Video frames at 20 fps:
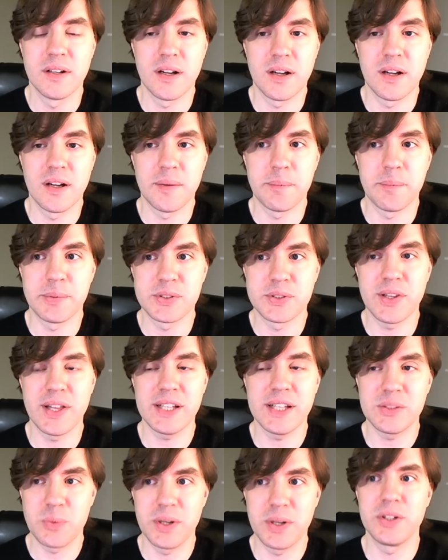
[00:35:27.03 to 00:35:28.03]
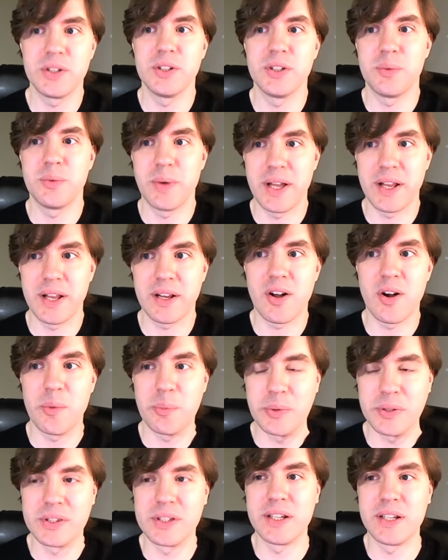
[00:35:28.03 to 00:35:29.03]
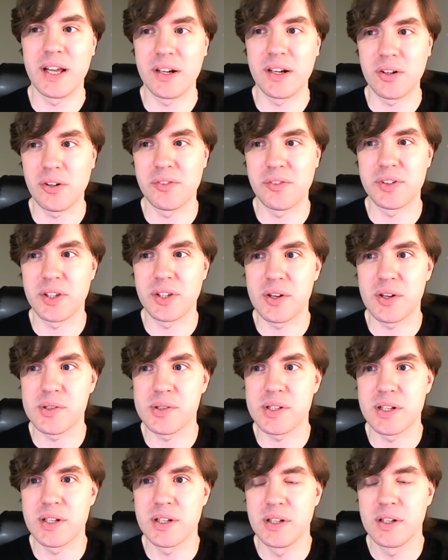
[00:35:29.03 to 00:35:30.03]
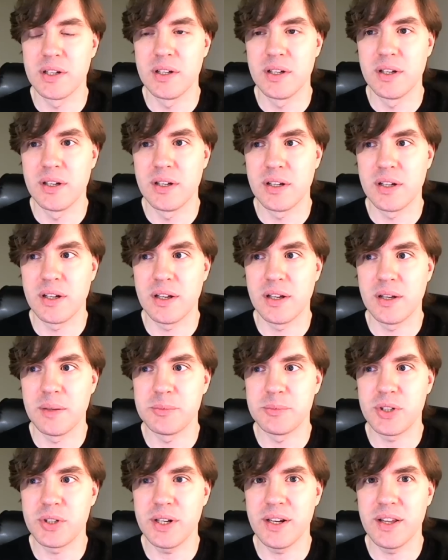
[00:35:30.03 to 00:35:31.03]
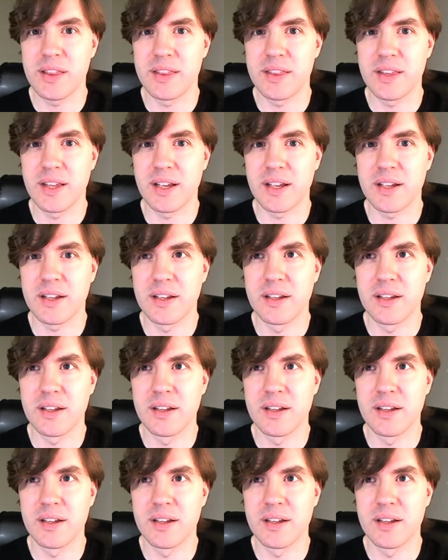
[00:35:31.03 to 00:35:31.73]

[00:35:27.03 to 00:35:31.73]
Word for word: Um, so that's one good way to cope with the data overload. I'm trying to yeah. think.